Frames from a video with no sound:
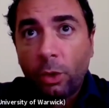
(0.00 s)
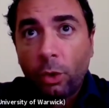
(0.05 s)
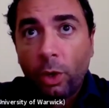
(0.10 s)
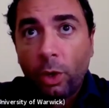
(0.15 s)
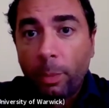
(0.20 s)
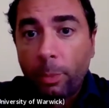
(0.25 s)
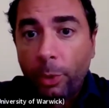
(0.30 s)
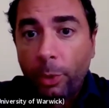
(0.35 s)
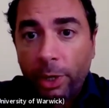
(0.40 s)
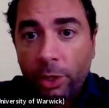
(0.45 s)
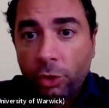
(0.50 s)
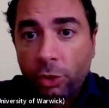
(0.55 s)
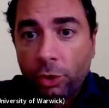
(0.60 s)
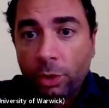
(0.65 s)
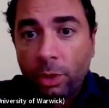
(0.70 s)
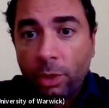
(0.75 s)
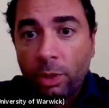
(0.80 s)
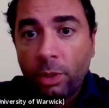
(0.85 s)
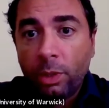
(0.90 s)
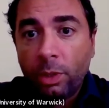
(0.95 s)

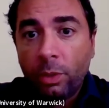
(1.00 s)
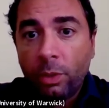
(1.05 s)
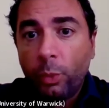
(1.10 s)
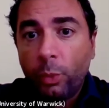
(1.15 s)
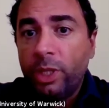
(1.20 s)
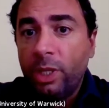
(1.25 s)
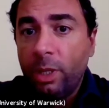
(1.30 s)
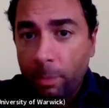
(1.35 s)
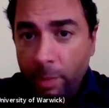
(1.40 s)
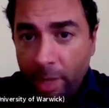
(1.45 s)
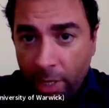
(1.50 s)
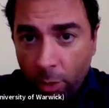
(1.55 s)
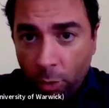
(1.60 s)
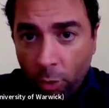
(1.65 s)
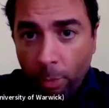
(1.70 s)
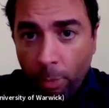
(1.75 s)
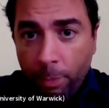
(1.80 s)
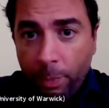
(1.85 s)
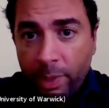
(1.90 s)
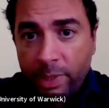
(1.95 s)
collaboration within my
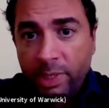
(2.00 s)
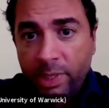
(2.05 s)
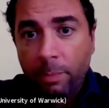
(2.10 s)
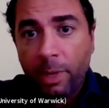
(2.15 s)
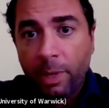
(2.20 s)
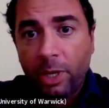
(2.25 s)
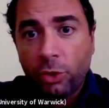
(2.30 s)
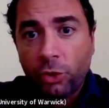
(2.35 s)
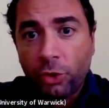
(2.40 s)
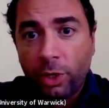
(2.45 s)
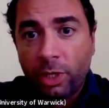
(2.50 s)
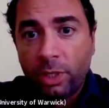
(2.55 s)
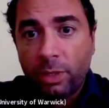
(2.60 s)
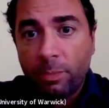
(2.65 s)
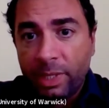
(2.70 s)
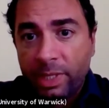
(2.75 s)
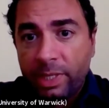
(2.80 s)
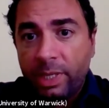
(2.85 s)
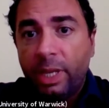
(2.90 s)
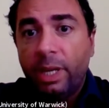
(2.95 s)
group, as I mentioned it,
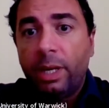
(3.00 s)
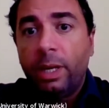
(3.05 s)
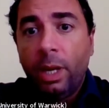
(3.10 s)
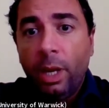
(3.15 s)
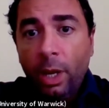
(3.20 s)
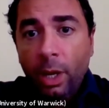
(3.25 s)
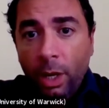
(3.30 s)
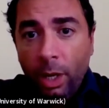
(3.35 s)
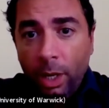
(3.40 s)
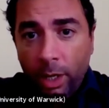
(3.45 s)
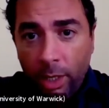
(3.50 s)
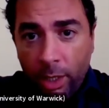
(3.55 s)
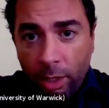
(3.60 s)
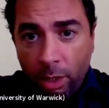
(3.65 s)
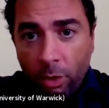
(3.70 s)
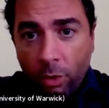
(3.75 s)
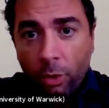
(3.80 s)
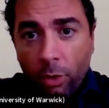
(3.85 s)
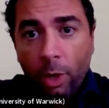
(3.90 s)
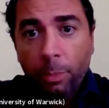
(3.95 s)
but then
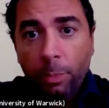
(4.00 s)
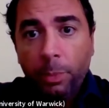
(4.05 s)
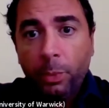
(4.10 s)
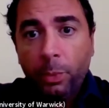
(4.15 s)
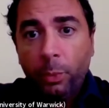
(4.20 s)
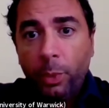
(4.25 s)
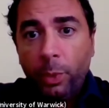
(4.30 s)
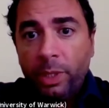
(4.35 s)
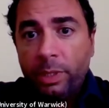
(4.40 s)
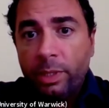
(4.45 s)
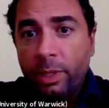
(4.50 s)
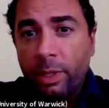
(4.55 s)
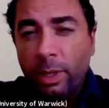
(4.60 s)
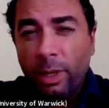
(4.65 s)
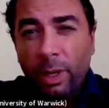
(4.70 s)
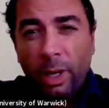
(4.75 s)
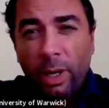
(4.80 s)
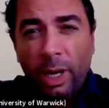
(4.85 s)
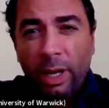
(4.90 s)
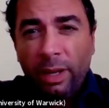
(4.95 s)
in Europe with,
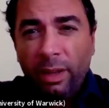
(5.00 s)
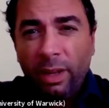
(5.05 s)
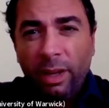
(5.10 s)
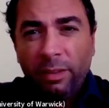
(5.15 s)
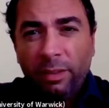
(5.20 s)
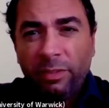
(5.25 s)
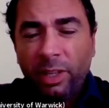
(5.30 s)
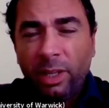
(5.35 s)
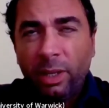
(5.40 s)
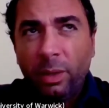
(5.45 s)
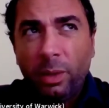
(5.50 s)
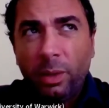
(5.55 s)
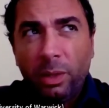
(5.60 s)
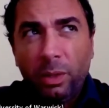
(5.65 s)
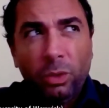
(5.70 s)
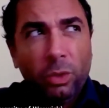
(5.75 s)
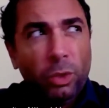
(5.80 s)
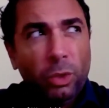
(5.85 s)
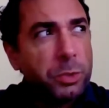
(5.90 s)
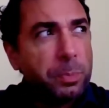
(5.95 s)
I think
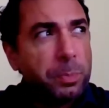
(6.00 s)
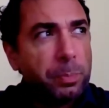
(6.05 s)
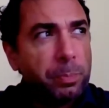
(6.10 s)
in those